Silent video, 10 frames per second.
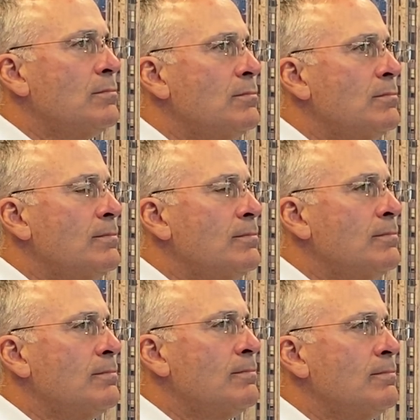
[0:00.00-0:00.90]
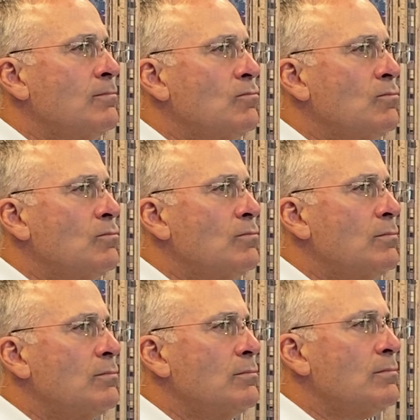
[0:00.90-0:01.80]
He talked to New York, said New York said,
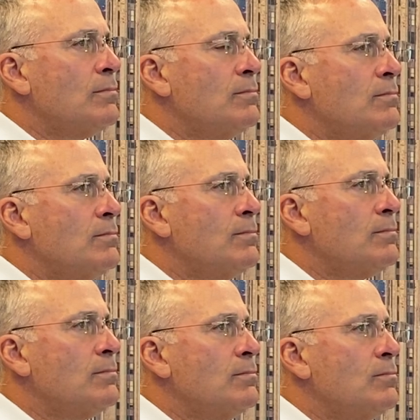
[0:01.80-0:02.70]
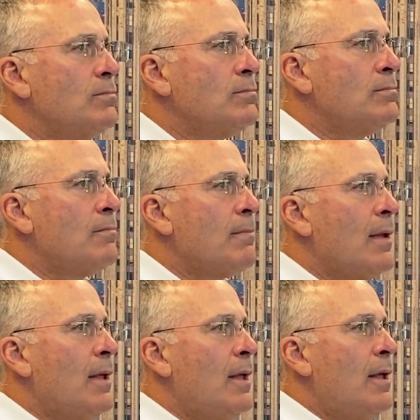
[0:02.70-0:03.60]
hey, it's not a penalty. It
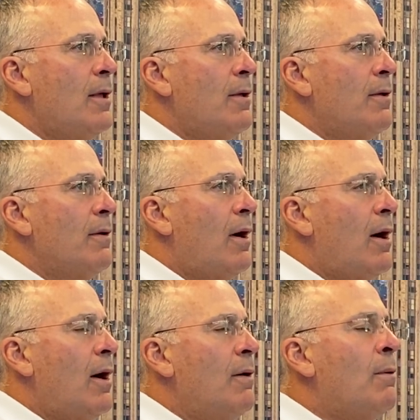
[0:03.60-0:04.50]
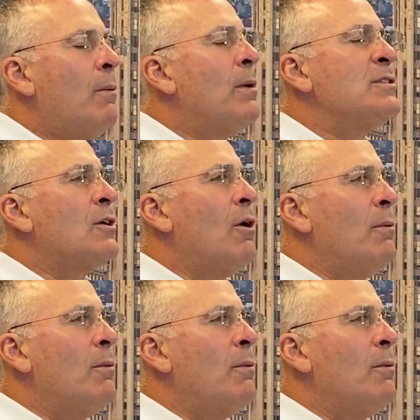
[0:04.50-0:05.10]
shouldn't have been a penalty in the game. It was What called was it called?